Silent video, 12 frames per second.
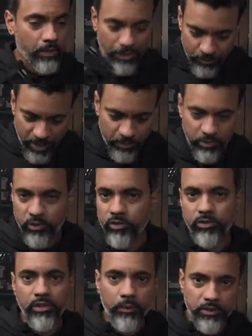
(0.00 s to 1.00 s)
Maybe it's
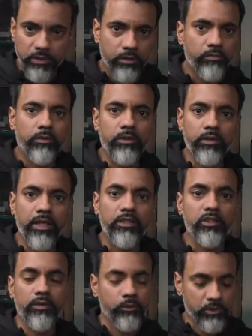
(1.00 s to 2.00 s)
just I was in a good
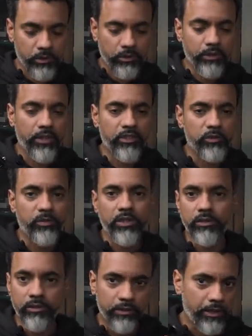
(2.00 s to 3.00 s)

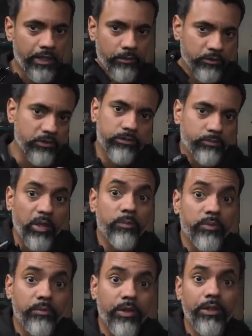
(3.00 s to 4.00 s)
headspace. I was
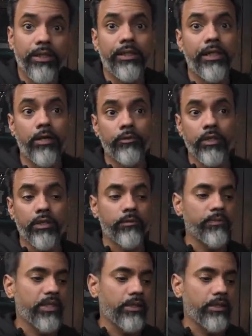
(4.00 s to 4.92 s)
pumped about getting out there.